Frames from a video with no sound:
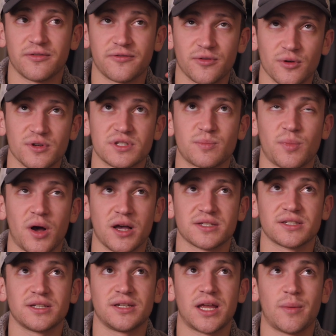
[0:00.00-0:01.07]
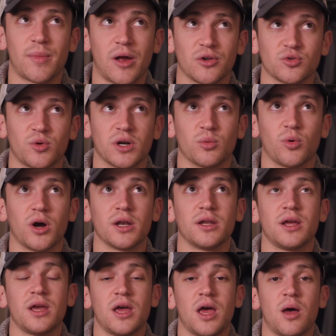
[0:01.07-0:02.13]
first Boston at mile 21,
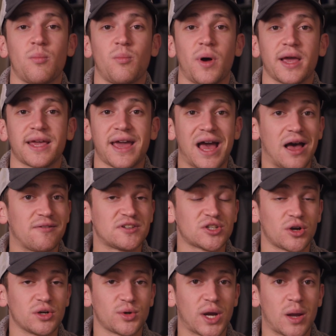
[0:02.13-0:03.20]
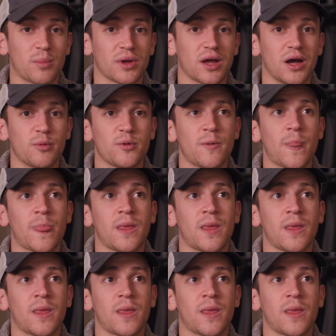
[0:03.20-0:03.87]
my calf started cramping up.